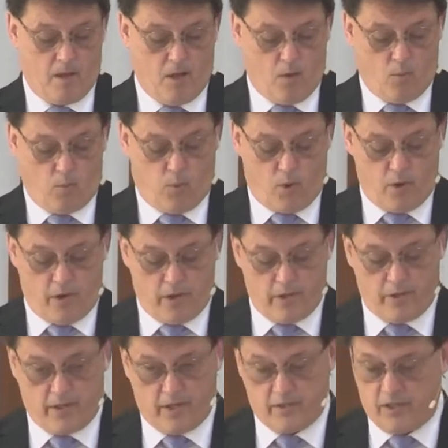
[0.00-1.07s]
Worry
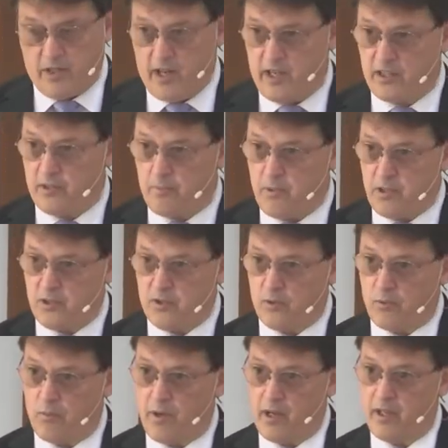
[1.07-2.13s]
that the next
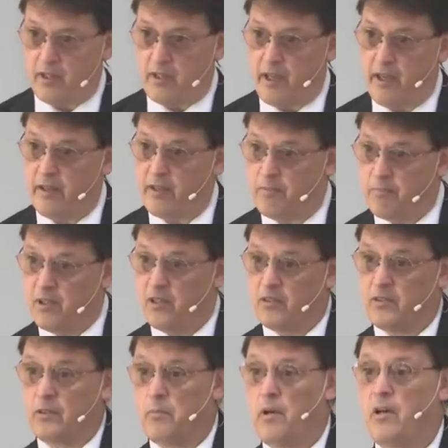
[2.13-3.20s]
missile might land up here
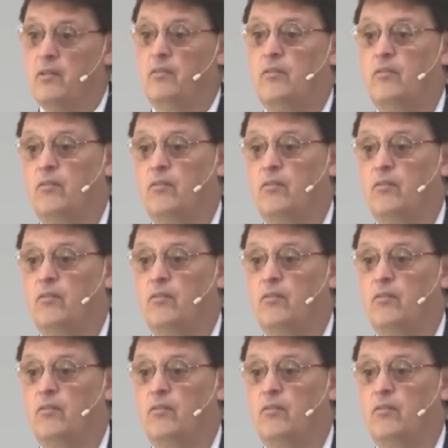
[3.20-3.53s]
on the mountain?